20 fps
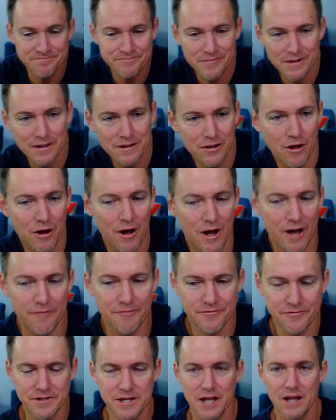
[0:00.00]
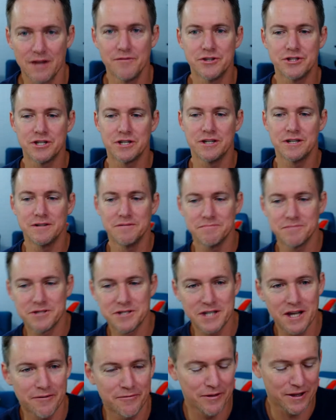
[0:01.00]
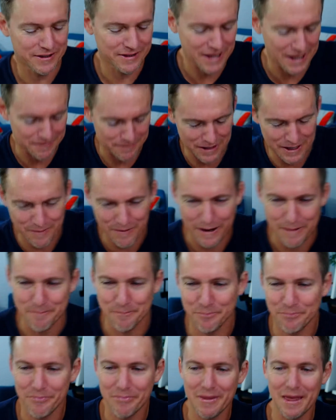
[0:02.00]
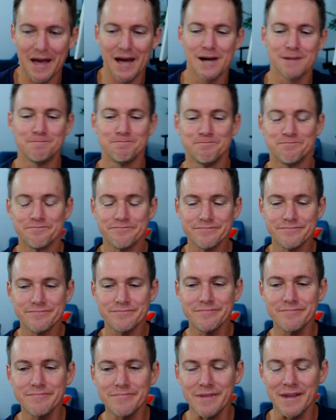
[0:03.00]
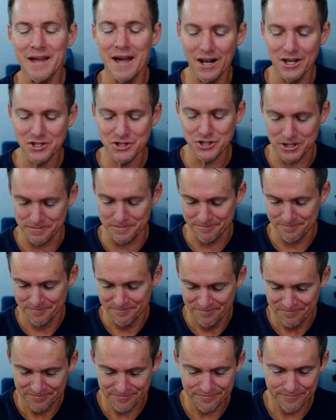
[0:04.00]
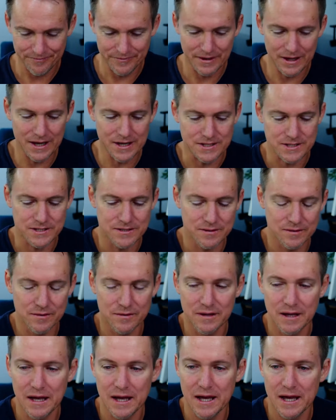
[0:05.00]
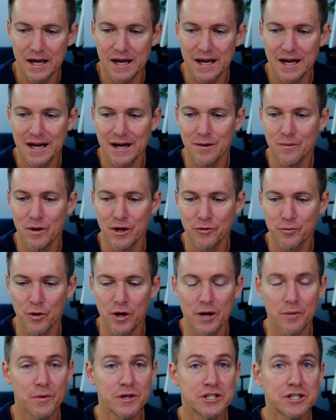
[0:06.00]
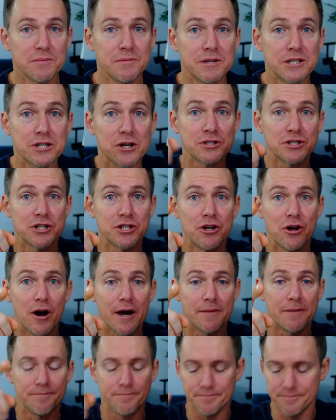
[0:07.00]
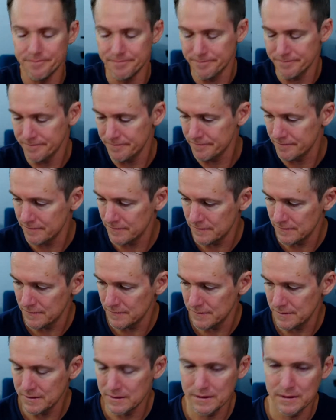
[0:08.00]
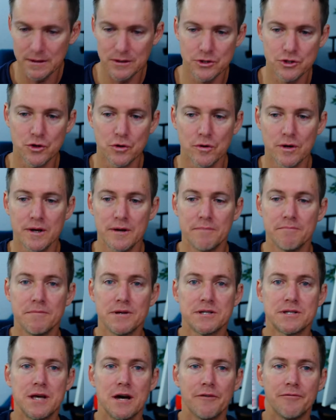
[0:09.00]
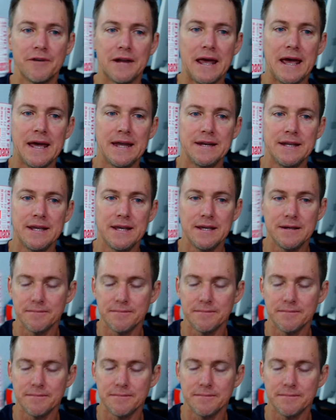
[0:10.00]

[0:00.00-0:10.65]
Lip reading: Live television and stuff like that. Anyway, Alison, Yes, Wealth, Wine and Wisdom is on tonight. Join myself and Andy